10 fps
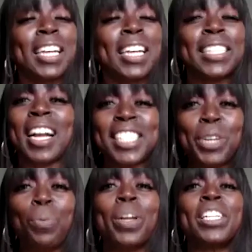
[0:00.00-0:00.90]
Because
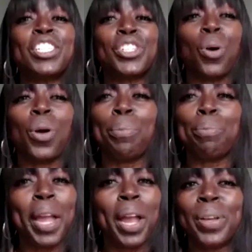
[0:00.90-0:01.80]
she wanted to show
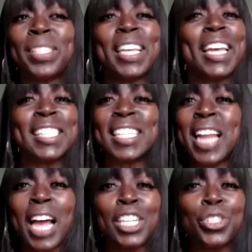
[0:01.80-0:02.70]
her parents it's
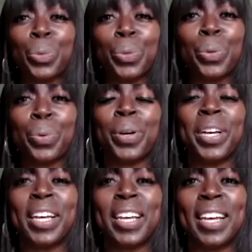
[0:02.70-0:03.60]
not true.